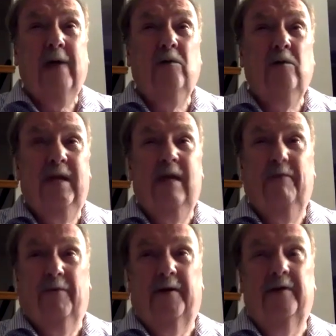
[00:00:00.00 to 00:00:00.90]
do
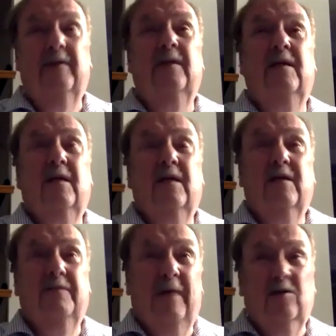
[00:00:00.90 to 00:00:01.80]
people
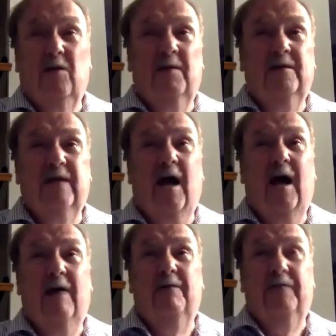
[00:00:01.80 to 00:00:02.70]
spend so much
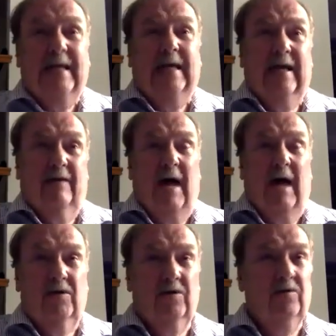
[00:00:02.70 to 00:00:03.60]
time thinking
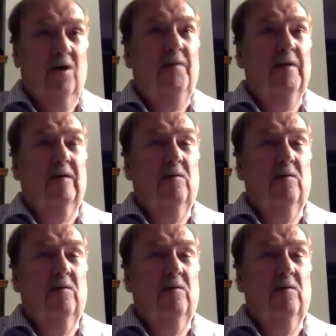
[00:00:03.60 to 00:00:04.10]
about utopias?